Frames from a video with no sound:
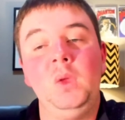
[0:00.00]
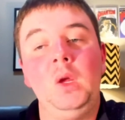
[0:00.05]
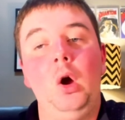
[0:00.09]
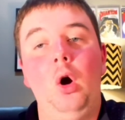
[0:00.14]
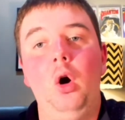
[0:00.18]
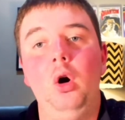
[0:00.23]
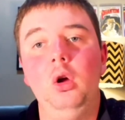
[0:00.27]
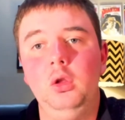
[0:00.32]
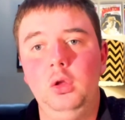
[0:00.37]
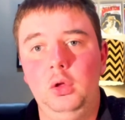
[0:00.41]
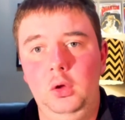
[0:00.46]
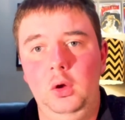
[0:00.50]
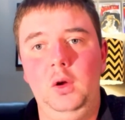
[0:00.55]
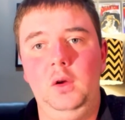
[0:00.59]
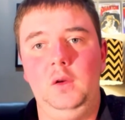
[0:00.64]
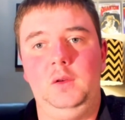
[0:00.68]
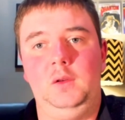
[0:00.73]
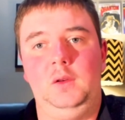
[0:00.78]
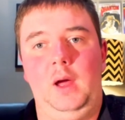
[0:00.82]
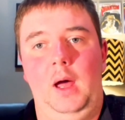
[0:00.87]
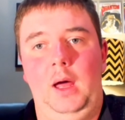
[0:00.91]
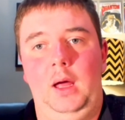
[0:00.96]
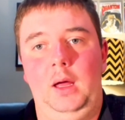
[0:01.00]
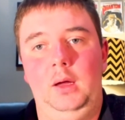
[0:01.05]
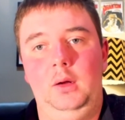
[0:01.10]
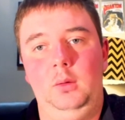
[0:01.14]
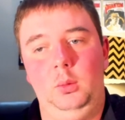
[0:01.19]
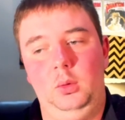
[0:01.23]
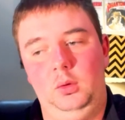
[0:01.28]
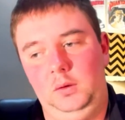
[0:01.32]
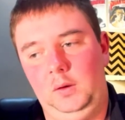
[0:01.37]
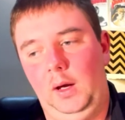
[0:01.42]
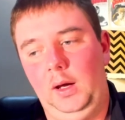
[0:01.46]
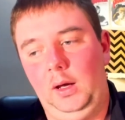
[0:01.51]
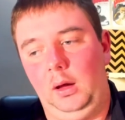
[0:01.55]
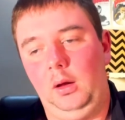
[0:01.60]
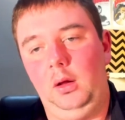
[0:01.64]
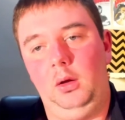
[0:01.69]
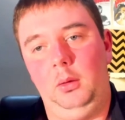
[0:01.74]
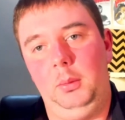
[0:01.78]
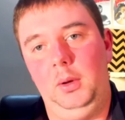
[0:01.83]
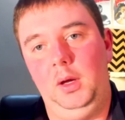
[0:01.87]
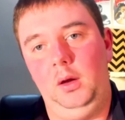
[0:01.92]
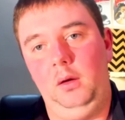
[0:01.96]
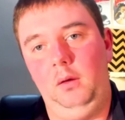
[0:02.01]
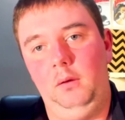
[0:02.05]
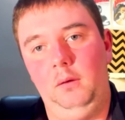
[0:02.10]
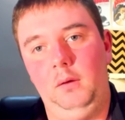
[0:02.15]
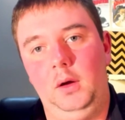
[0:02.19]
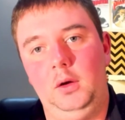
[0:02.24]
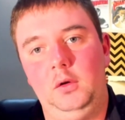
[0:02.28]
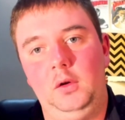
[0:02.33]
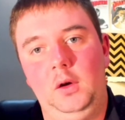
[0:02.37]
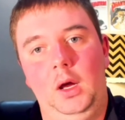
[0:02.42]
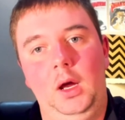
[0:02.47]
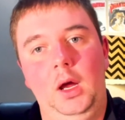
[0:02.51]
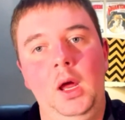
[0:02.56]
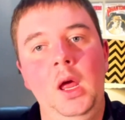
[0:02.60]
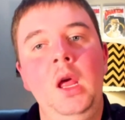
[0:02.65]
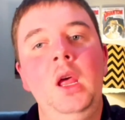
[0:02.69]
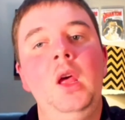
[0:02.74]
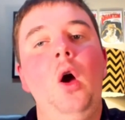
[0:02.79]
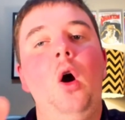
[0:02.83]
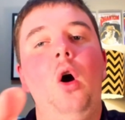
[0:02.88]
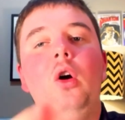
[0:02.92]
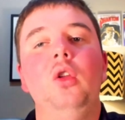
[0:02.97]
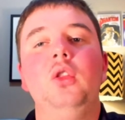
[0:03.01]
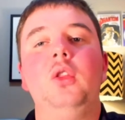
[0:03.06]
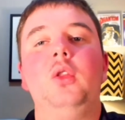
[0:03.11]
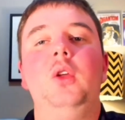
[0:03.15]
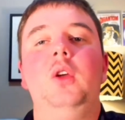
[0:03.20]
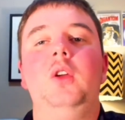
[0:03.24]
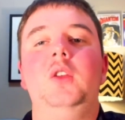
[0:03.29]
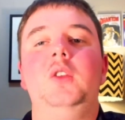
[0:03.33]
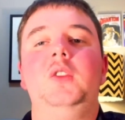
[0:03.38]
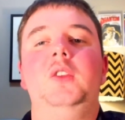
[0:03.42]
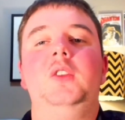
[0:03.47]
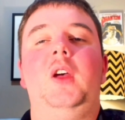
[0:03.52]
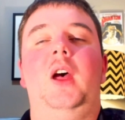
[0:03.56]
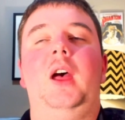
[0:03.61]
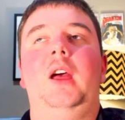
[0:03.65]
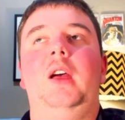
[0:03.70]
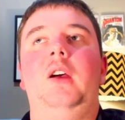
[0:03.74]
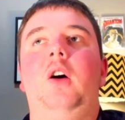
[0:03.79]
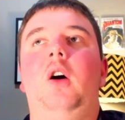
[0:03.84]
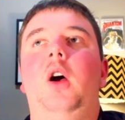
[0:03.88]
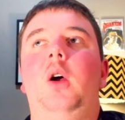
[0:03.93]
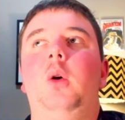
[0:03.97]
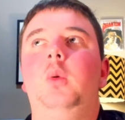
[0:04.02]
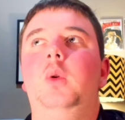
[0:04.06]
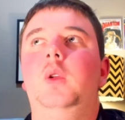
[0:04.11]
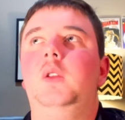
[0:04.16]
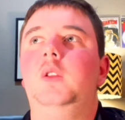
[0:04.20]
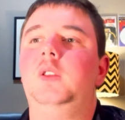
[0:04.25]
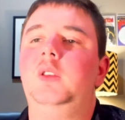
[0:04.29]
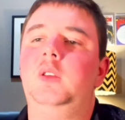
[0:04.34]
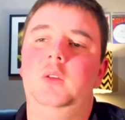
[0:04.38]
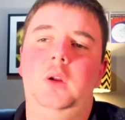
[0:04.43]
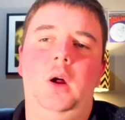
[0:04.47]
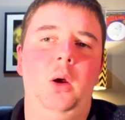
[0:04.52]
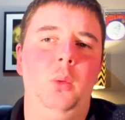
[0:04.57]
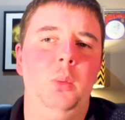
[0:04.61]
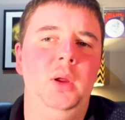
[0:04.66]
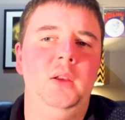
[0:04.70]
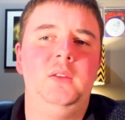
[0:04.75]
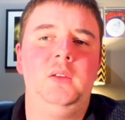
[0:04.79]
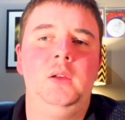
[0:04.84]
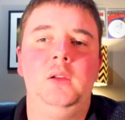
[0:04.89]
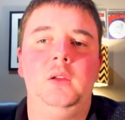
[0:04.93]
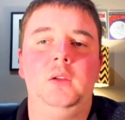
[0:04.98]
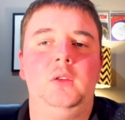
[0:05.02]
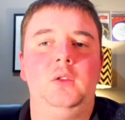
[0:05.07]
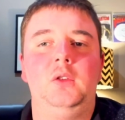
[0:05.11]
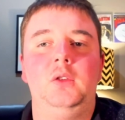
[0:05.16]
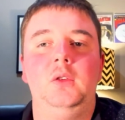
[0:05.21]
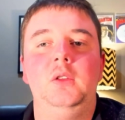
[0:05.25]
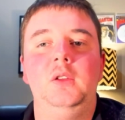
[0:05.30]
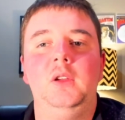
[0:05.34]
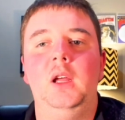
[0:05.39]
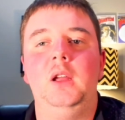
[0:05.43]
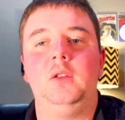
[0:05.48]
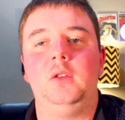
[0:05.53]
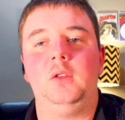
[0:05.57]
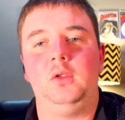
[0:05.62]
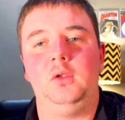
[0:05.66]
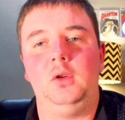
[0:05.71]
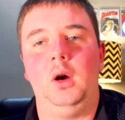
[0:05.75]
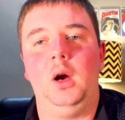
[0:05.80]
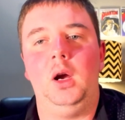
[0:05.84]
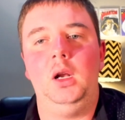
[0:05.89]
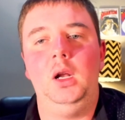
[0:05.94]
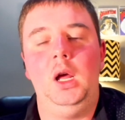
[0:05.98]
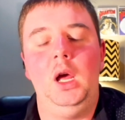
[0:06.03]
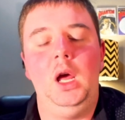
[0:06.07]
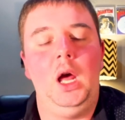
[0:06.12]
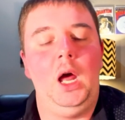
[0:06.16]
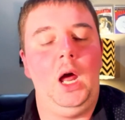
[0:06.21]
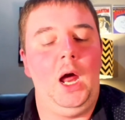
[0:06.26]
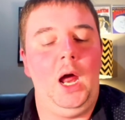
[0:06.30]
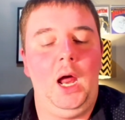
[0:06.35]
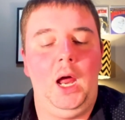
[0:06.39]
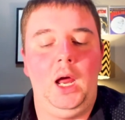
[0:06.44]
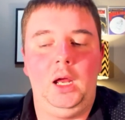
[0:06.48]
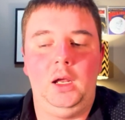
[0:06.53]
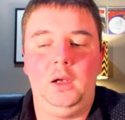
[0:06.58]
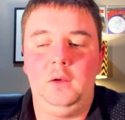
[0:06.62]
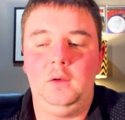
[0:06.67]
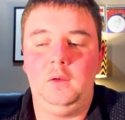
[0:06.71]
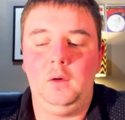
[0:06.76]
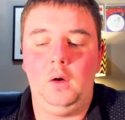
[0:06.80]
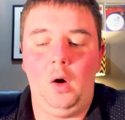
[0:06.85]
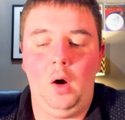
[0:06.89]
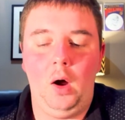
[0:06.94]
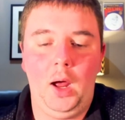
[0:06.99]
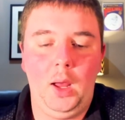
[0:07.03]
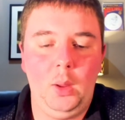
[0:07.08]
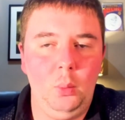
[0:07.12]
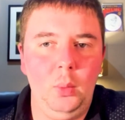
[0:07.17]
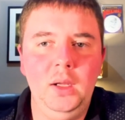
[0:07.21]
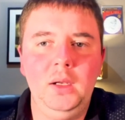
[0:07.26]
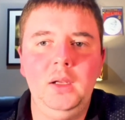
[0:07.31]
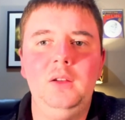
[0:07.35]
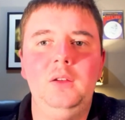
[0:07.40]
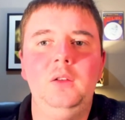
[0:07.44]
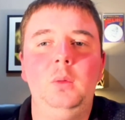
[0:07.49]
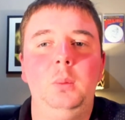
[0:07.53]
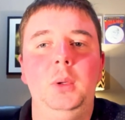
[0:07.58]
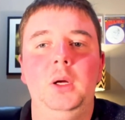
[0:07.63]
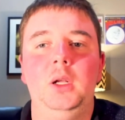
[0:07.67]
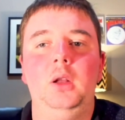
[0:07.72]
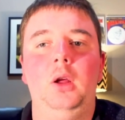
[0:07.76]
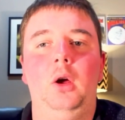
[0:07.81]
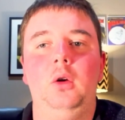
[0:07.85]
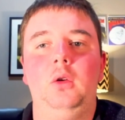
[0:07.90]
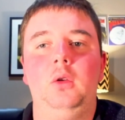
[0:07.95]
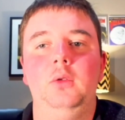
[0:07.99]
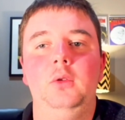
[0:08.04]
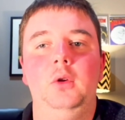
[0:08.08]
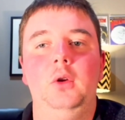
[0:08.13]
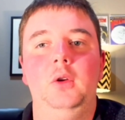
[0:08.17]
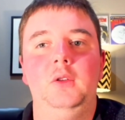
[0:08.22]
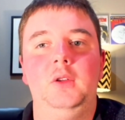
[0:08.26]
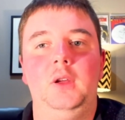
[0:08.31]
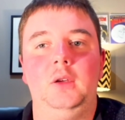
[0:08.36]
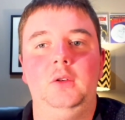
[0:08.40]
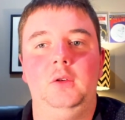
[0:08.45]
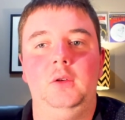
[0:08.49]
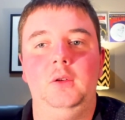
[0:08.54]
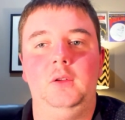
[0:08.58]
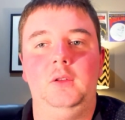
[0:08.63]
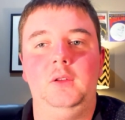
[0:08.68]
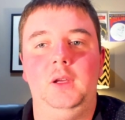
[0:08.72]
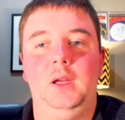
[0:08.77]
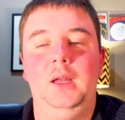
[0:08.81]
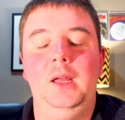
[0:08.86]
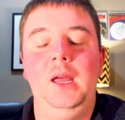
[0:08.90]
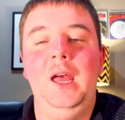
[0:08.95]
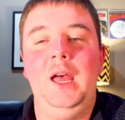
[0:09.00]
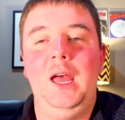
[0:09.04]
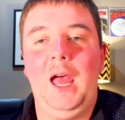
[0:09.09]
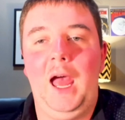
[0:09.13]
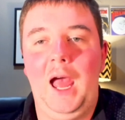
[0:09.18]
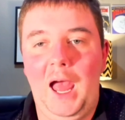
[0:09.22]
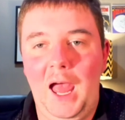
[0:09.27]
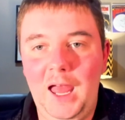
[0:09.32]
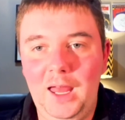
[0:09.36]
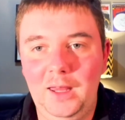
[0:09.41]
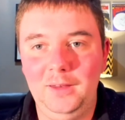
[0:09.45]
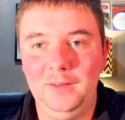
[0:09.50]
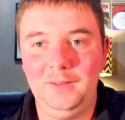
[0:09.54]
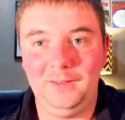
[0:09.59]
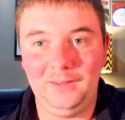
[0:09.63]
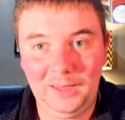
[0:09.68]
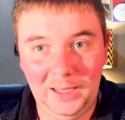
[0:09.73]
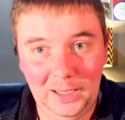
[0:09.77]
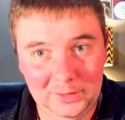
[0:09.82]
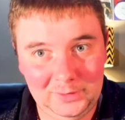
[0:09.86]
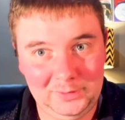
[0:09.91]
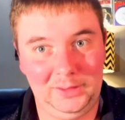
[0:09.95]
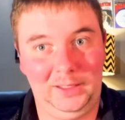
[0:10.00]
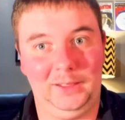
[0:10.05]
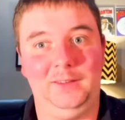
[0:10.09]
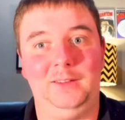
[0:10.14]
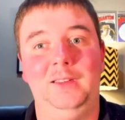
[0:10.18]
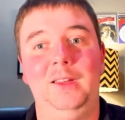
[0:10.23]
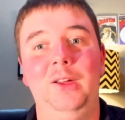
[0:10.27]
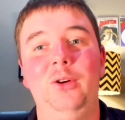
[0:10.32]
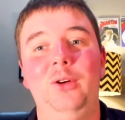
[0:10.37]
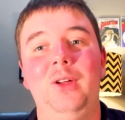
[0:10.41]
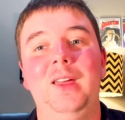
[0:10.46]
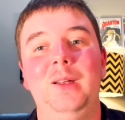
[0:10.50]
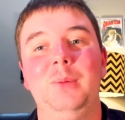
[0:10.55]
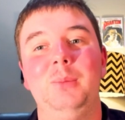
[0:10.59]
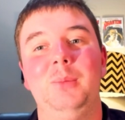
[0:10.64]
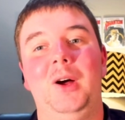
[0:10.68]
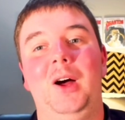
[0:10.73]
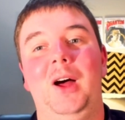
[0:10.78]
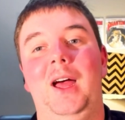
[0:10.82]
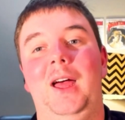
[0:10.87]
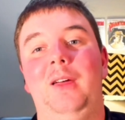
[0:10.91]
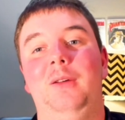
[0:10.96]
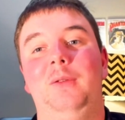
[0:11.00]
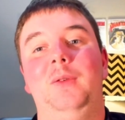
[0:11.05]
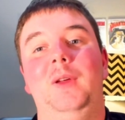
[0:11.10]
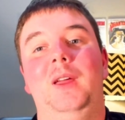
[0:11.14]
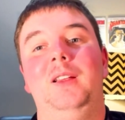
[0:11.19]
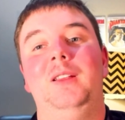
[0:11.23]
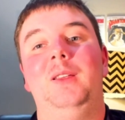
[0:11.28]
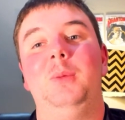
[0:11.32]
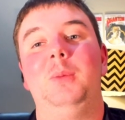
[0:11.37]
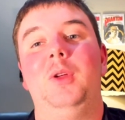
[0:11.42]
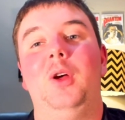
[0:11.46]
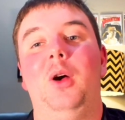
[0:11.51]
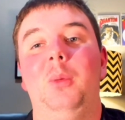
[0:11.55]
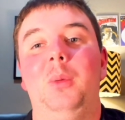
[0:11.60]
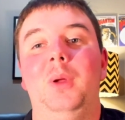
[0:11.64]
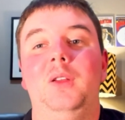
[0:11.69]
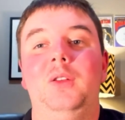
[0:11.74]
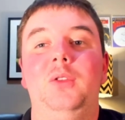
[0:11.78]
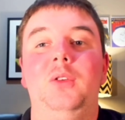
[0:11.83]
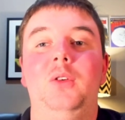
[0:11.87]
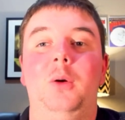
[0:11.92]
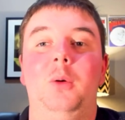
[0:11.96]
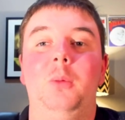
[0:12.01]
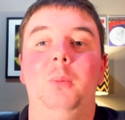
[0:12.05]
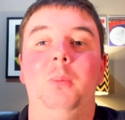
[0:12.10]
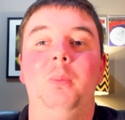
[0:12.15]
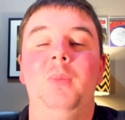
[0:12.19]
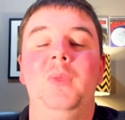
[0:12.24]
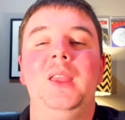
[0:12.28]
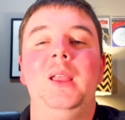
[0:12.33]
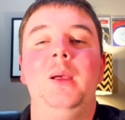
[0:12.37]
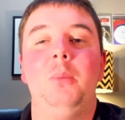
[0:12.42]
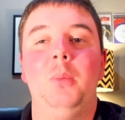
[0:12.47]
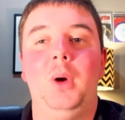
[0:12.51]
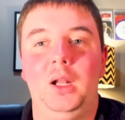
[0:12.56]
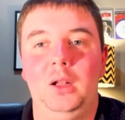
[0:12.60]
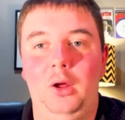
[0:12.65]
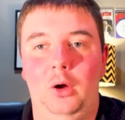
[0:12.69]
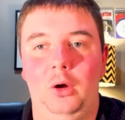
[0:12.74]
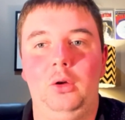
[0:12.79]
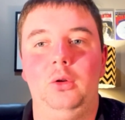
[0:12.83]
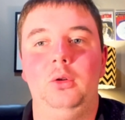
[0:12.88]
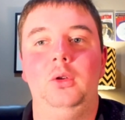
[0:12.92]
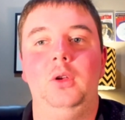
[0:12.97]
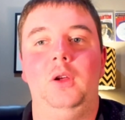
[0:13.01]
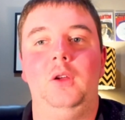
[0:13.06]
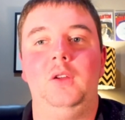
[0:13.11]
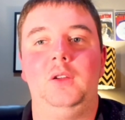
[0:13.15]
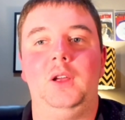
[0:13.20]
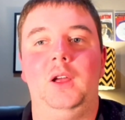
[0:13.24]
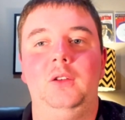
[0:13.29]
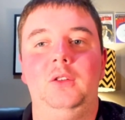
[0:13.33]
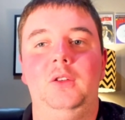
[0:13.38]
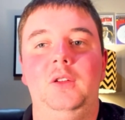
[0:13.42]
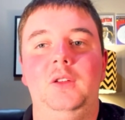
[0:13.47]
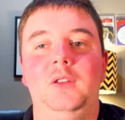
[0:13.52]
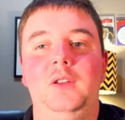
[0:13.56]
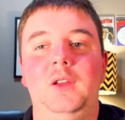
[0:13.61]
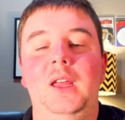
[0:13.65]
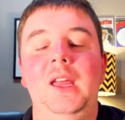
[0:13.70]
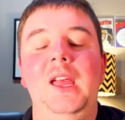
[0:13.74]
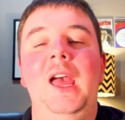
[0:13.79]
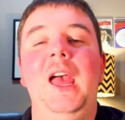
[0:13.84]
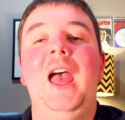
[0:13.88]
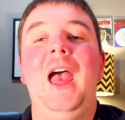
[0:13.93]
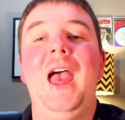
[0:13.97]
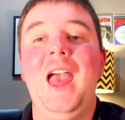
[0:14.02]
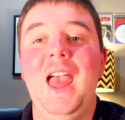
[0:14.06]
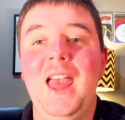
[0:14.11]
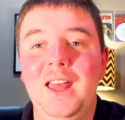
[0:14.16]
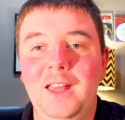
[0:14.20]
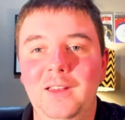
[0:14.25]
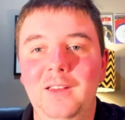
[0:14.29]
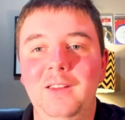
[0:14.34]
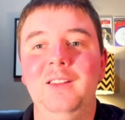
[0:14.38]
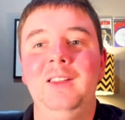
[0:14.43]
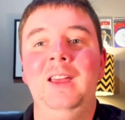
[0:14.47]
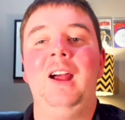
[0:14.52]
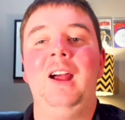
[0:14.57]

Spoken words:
on Thursday, we'll take a little bit of adventure here. On Thursday, I went down the street and I went into my local news agency, and yes, I still get my Phantom comics from my local news agency, and